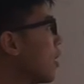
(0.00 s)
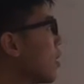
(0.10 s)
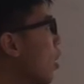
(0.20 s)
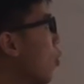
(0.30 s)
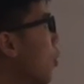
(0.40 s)

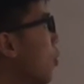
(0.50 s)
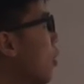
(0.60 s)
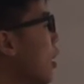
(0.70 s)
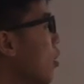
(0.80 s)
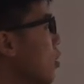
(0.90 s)
So we
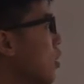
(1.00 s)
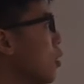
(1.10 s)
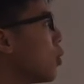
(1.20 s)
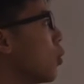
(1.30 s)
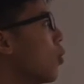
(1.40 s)
will use the
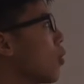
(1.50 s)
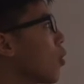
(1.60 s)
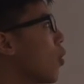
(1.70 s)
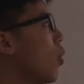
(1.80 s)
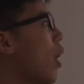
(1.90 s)
tool
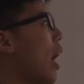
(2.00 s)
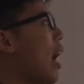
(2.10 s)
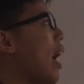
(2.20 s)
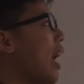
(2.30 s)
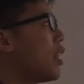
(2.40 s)
called
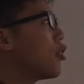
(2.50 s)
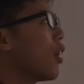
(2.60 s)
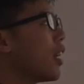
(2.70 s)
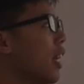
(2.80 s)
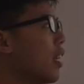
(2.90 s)
ad
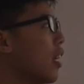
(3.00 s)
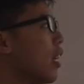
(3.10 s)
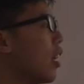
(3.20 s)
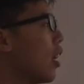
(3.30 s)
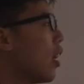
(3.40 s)
tracking.
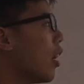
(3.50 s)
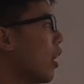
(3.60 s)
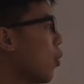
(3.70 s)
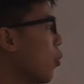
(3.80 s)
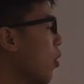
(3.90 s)

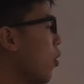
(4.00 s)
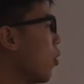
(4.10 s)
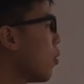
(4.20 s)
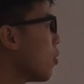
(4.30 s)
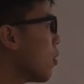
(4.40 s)
It
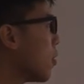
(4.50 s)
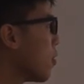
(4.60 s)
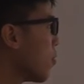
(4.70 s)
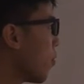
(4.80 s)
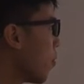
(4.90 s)
will
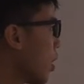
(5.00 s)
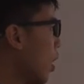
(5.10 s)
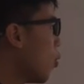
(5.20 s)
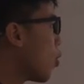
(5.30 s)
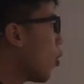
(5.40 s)

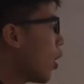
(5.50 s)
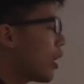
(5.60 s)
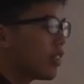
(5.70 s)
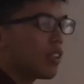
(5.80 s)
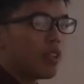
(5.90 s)

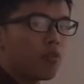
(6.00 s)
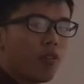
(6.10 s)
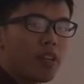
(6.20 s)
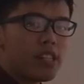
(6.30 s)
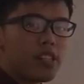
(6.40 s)
collect the
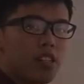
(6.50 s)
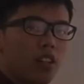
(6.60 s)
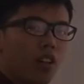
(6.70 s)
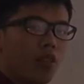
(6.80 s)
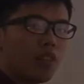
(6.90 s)
information
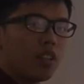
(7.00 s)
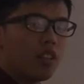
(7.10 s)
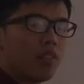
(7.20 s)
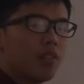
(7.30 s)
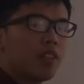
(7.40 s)
of
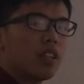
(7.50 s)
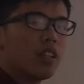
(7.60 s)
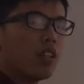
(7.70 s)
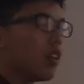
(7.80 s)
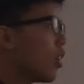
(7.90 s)
the
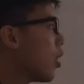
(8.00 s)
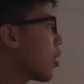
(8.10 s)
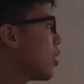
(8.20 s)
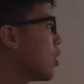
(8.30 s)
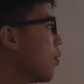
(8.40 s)

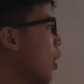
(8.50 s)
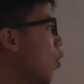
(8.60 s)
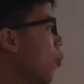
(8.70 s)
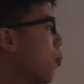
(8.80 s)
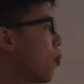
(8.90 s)
customer
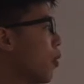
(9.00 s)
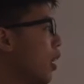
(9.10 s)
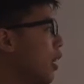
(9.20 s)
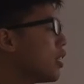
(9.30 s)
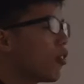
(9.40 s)
who
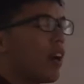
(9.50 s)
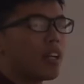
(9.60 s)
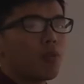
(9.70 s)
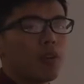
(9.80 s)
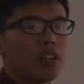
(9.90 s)

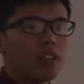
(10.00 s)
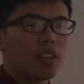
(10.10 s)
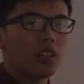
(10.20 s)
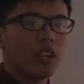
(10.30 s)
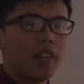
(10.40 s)
interact with
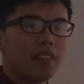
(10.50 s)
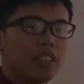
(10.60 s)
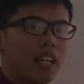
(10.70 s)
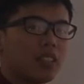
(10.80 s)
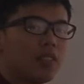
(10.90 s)
the
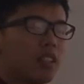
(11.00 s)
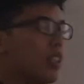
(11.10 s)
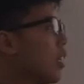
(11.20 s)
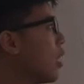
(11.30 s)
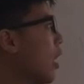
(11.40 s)
advertisement,
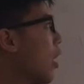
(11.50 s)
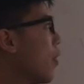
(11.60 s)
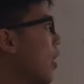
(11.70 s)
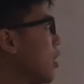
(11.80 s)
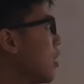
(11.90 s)
if
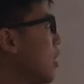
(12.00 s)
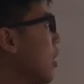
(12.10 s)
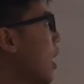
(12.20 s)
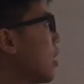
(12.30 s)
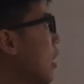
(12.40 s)
it's
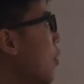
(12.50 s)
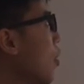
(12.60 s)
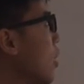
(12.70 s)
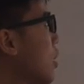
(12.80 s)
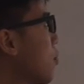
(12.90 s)
negative
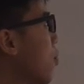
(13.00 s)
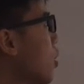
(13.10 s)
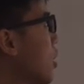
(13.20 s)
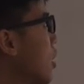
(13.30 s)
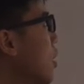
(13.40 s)
or it's
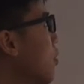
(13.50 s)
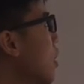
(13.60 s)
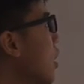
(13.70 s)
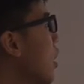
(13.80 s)
positive.